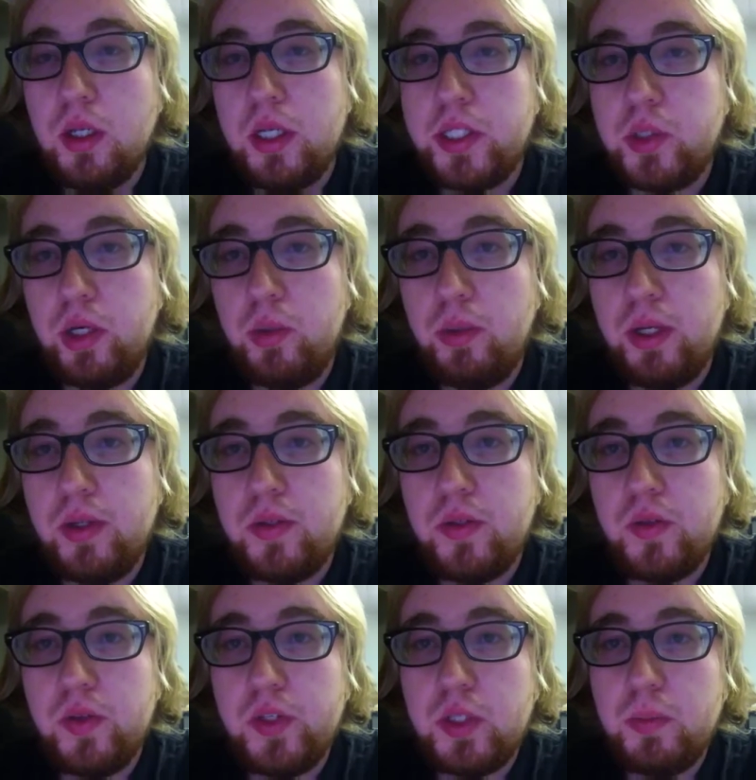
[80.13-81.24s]
So, anyways,
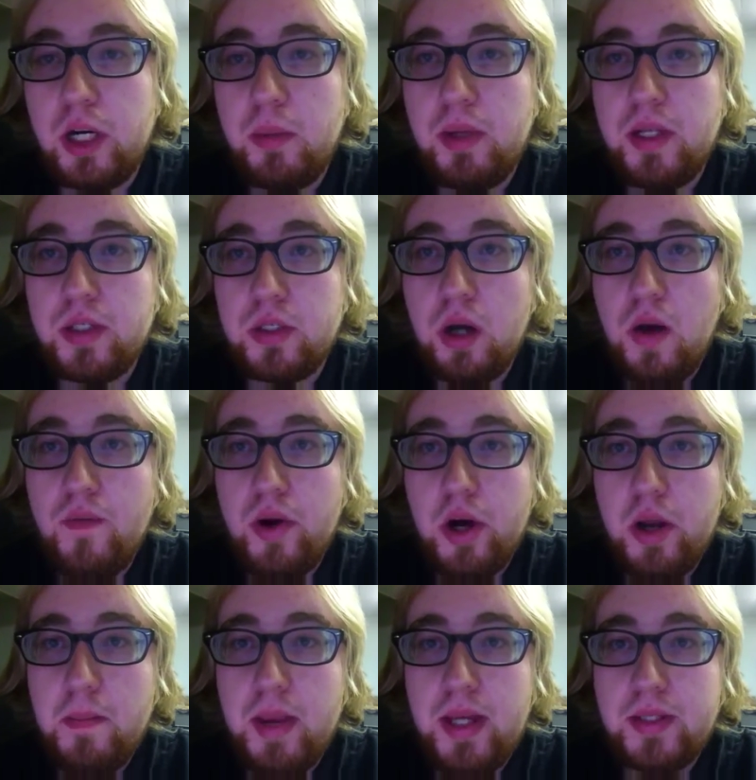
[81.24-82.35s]
this Spider-Man is not very
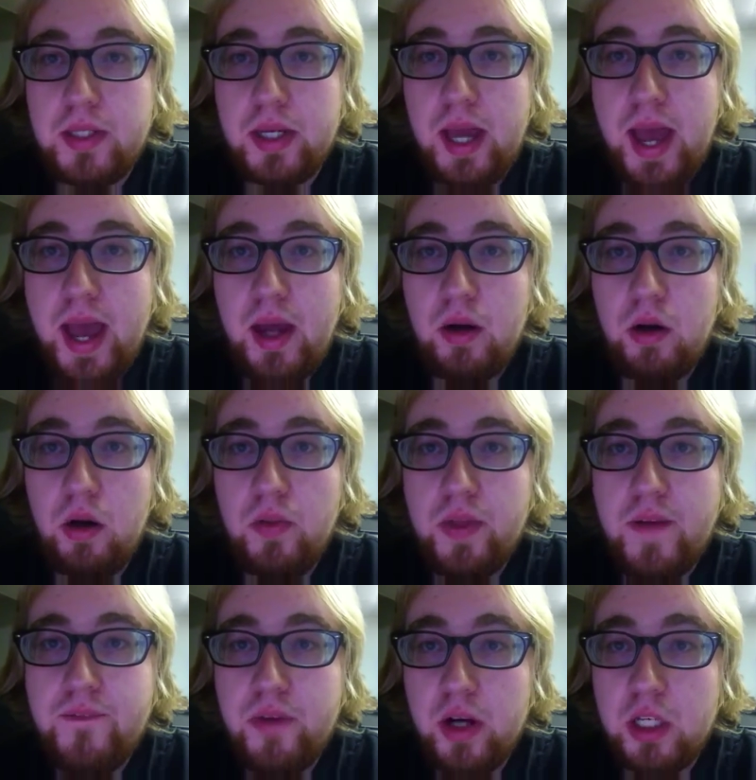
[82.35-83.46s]
amazing at all.
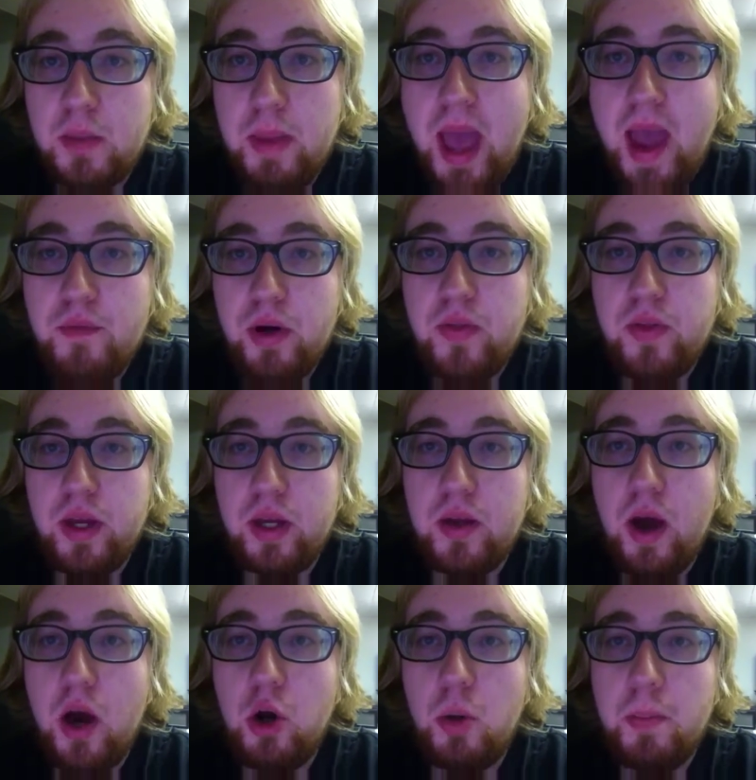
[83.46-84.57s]
They fucked up everything.
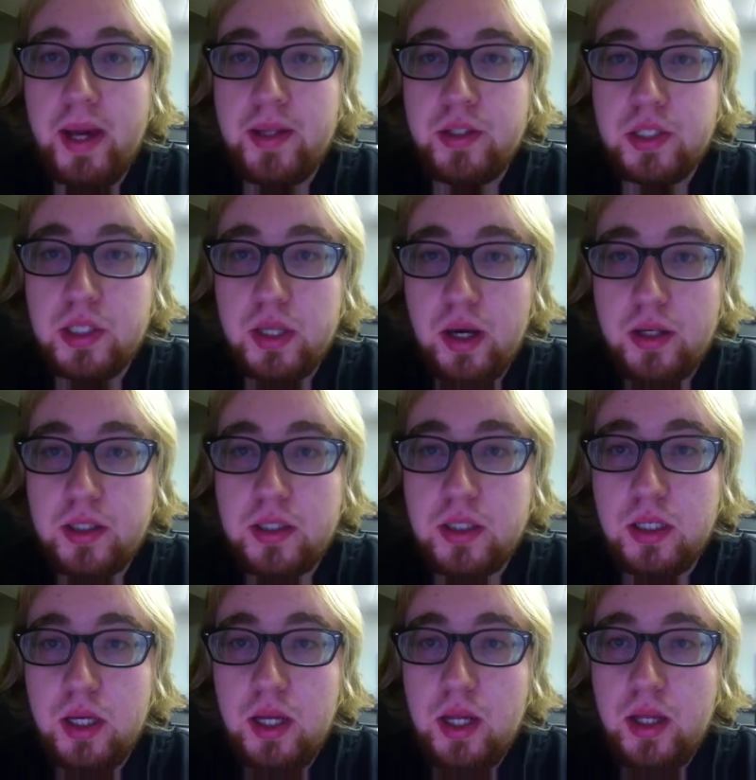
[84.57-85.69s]
Uncle Ben sucks.
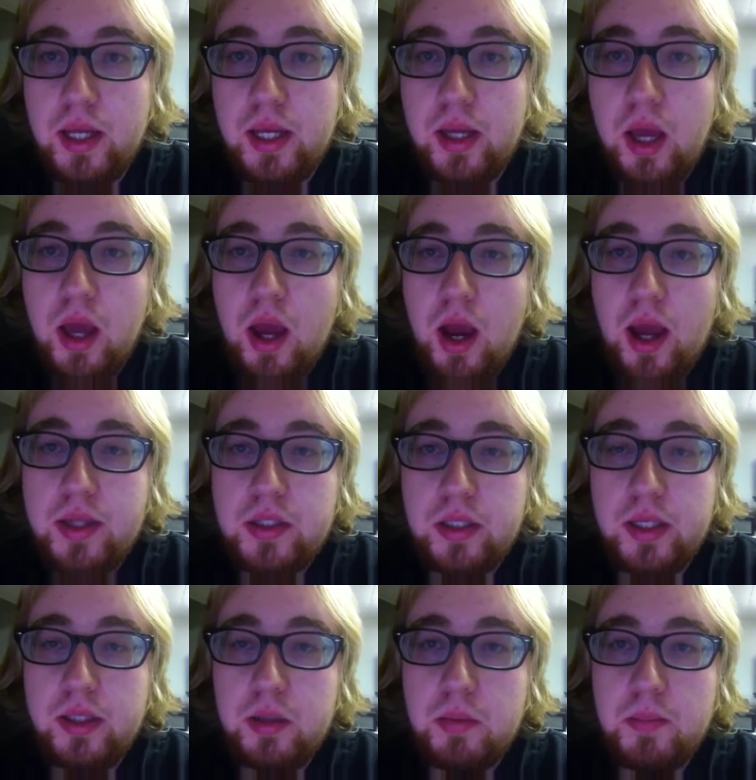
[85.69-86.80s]
Like, it's
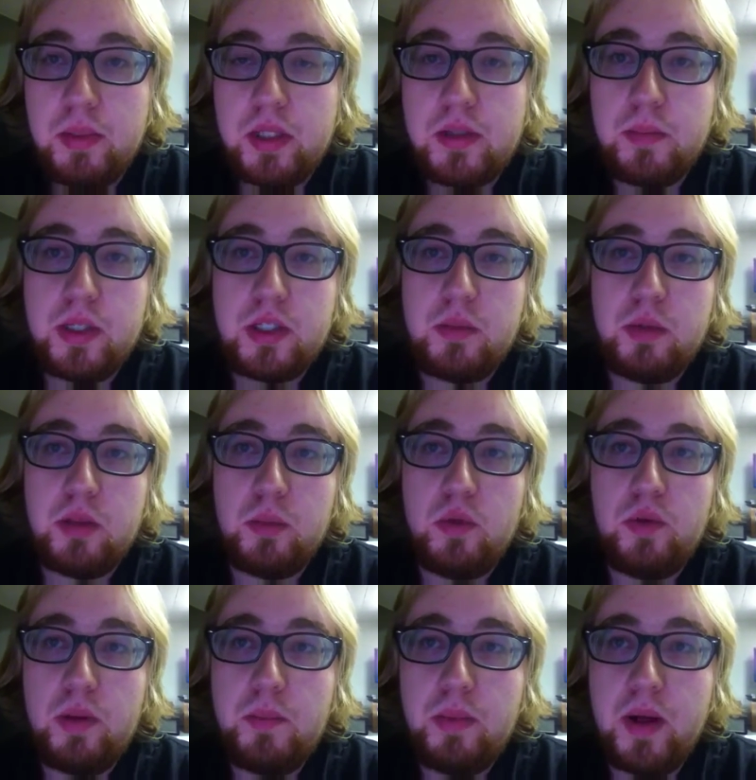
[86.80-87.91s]
late to be bitching about the
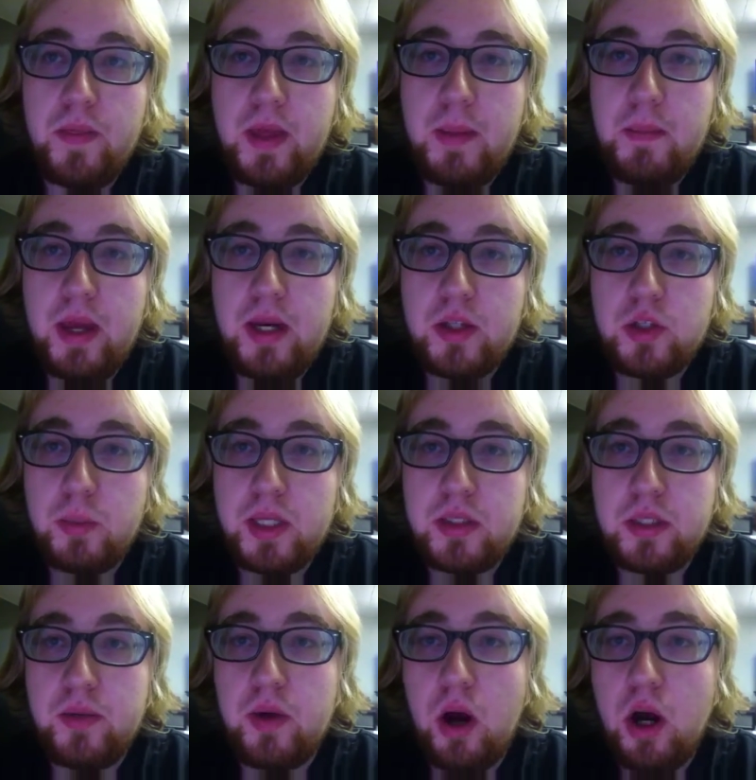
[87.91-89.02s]
movie, but they made it so
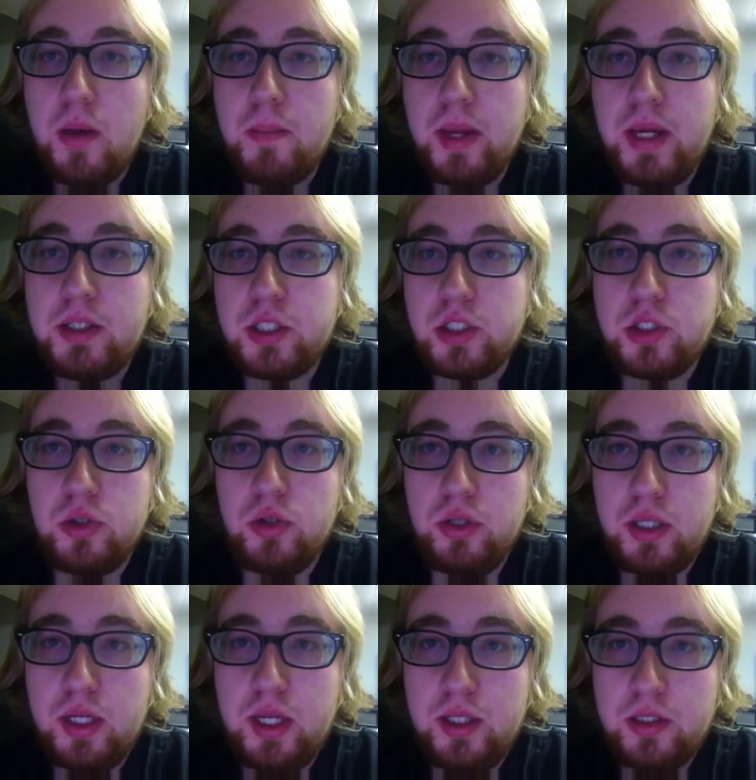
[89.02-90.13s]
basically Aunt May just stood in
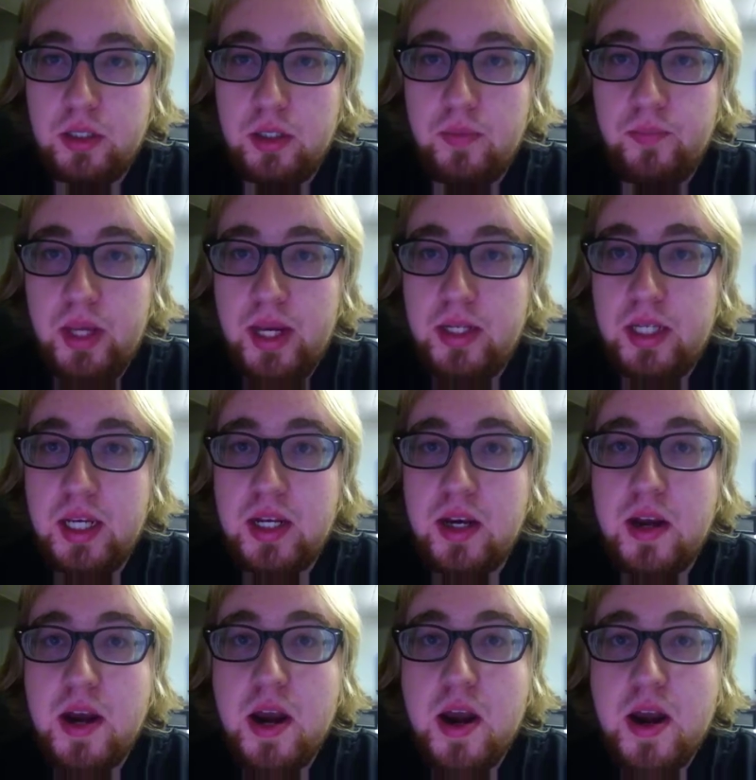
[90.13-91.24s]
the kitchen and did
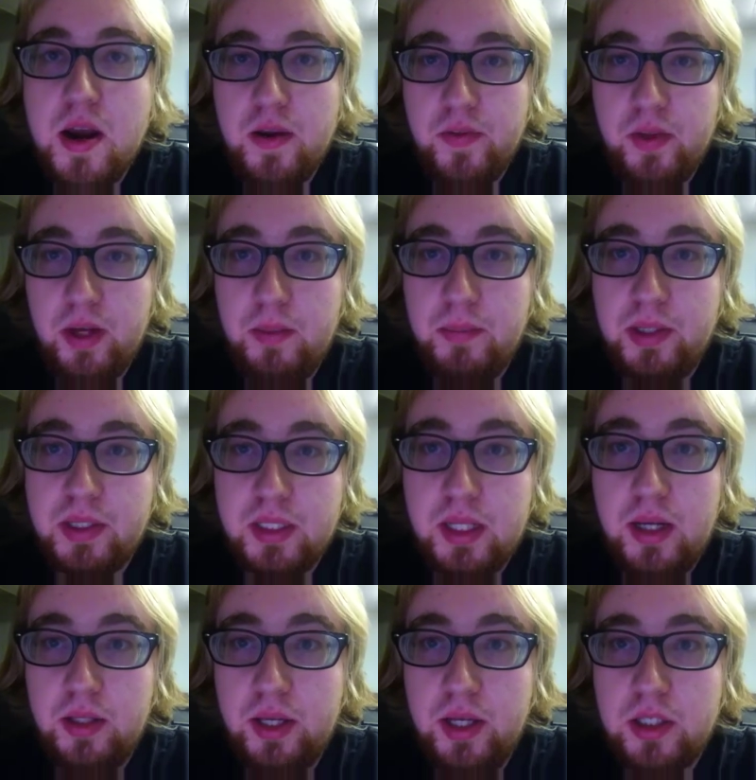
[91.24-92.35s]
nothing but stay
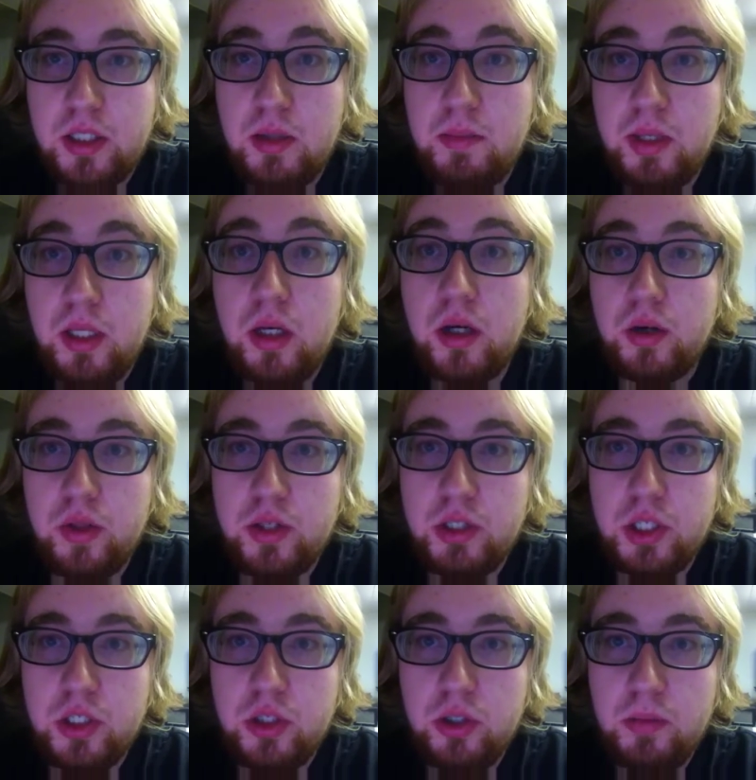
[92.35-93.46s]
in the kitchen and be younger than
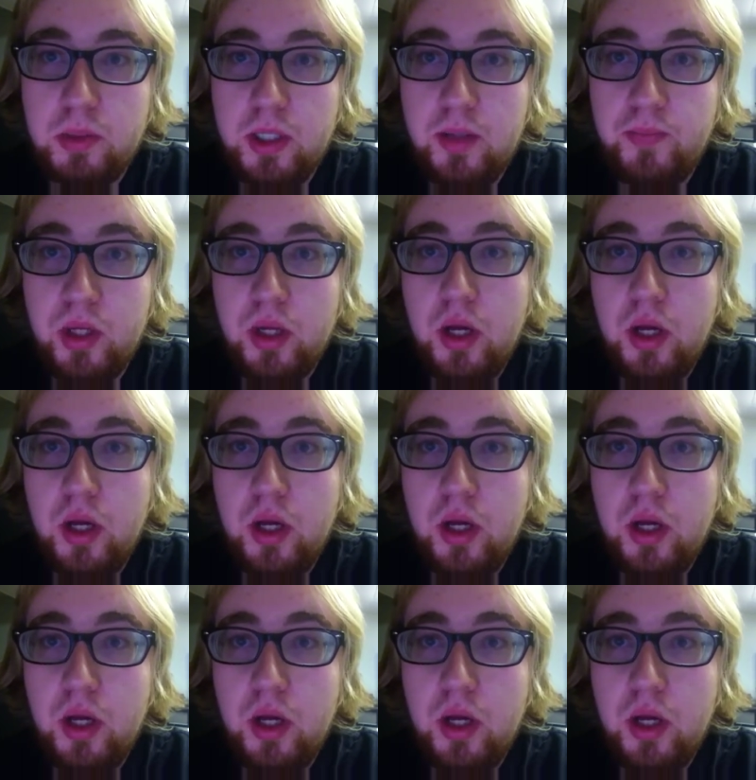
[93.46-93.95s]
she should be.